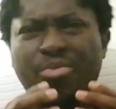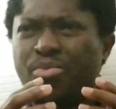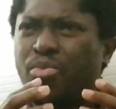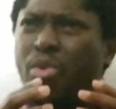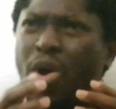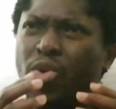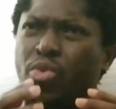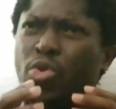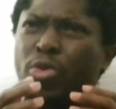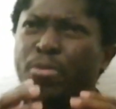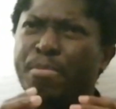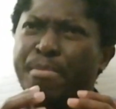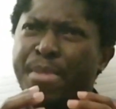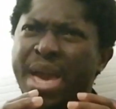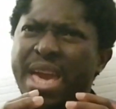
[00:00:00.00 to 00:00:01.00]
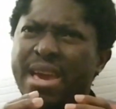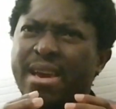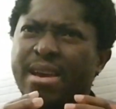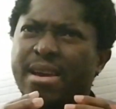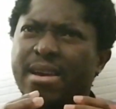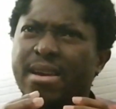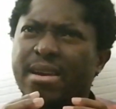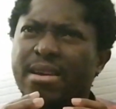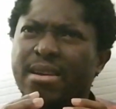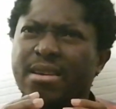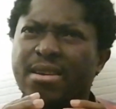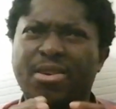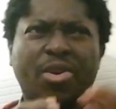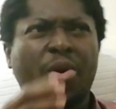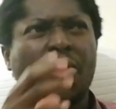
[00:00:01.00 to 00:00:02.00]
what would make
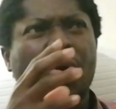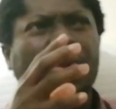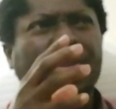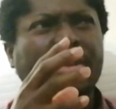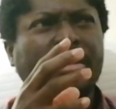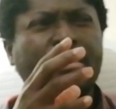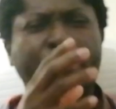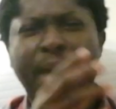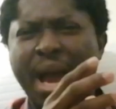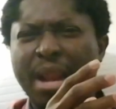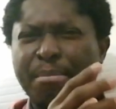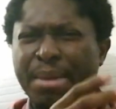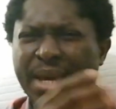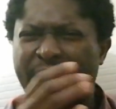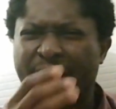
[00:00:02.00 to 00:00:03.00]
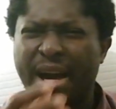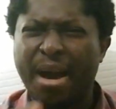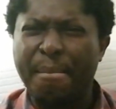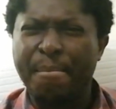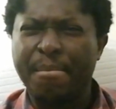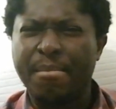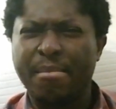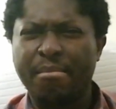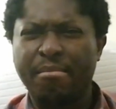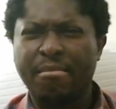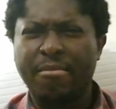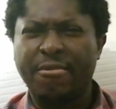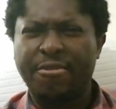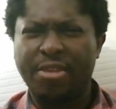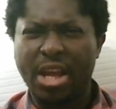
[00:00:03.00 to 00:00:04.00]
God the man become
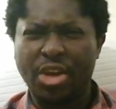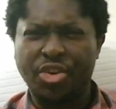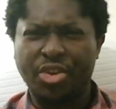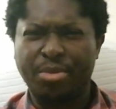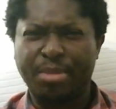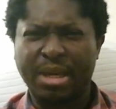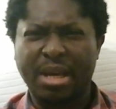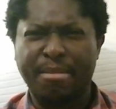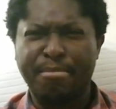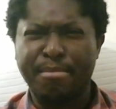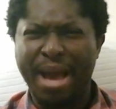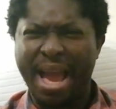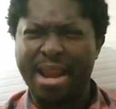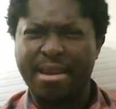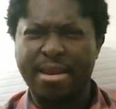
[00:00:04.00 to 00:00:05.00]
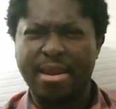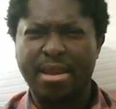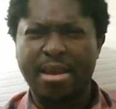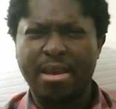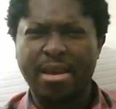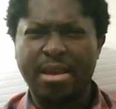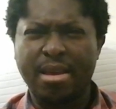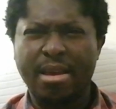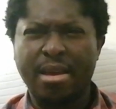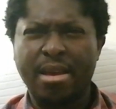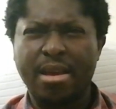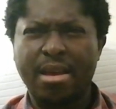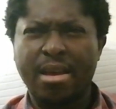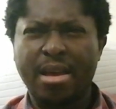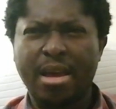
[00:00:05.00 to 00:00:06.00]
flesh, become man?
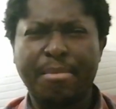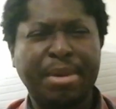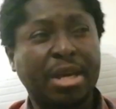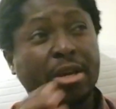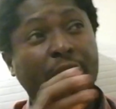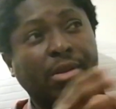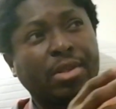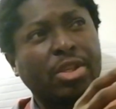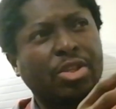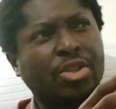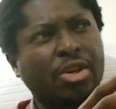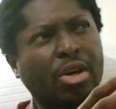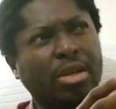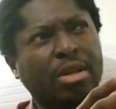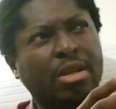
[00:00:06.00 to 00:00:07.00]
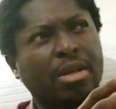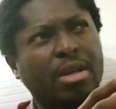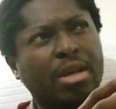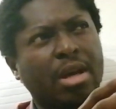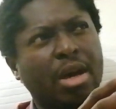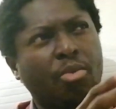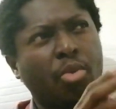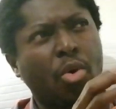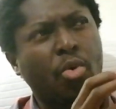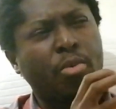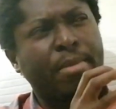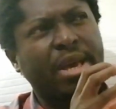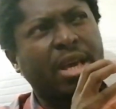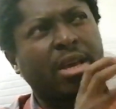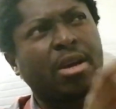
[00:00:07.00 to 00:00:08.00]
I mean, God the Son, what will
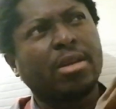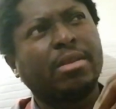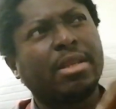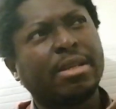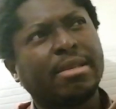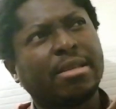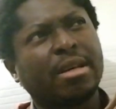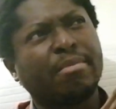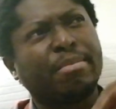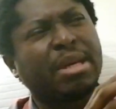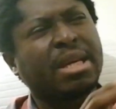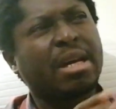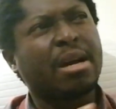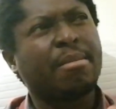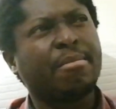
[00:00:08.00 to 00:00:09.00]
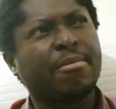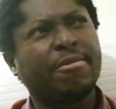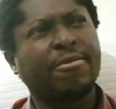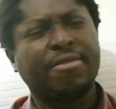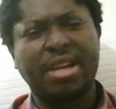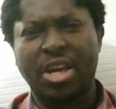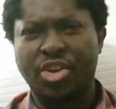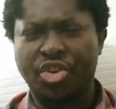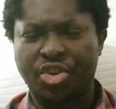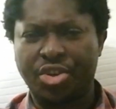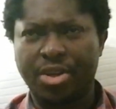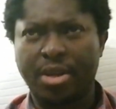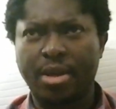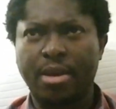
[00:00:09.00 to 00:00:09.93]
make God the Son become flesh?